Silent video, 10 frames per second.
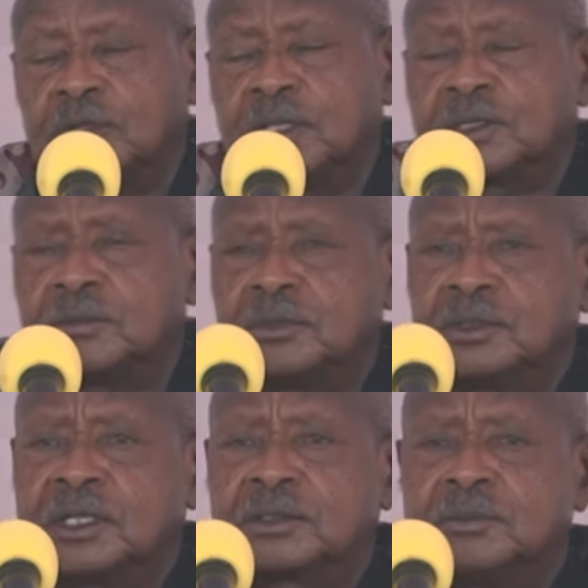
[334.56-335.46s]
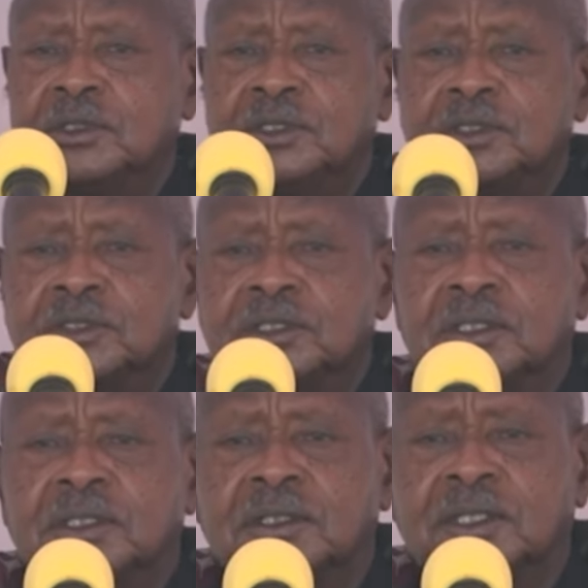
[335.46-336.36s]
So that means
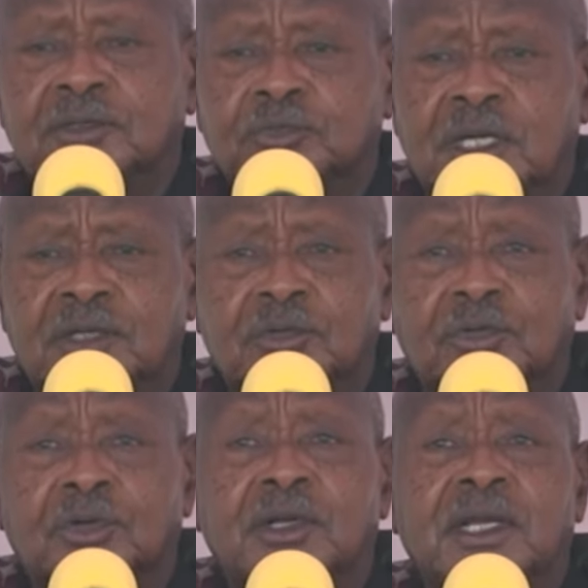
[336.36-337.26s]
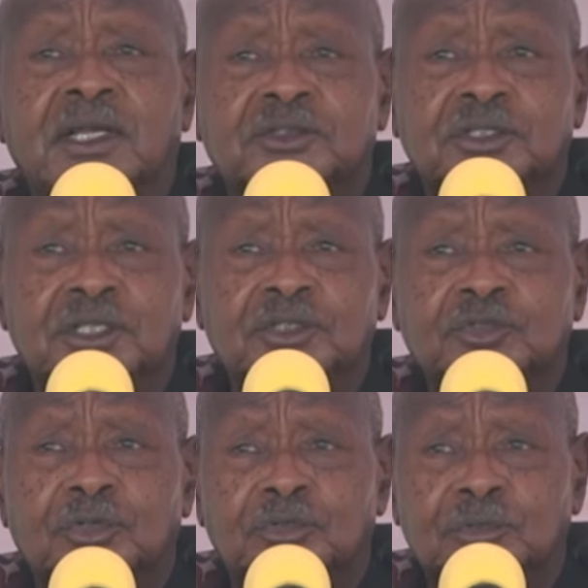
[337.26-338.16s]
that we had recognized
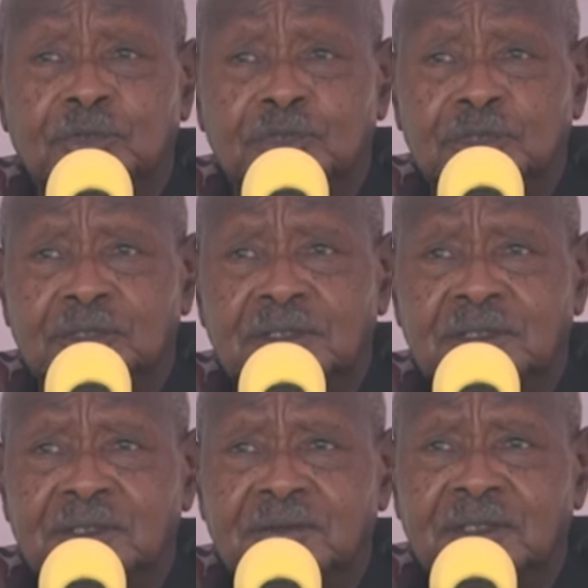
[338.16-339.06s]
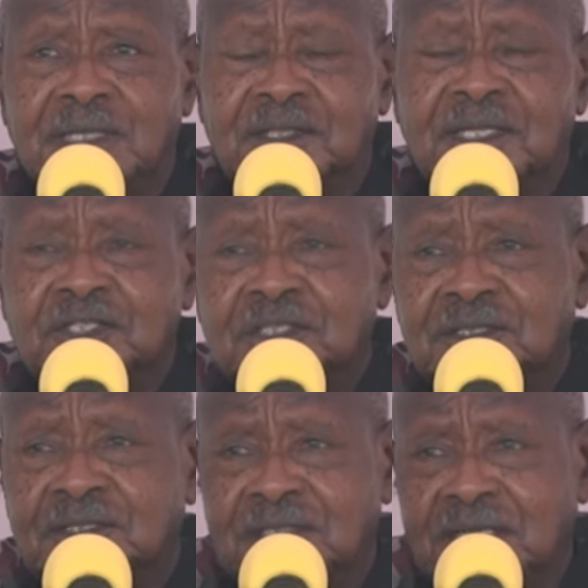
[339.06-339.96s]
his contribution at that
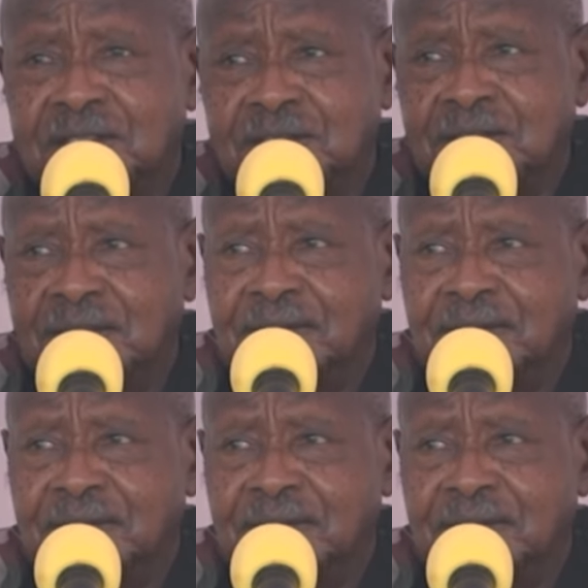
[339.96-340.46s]
stage.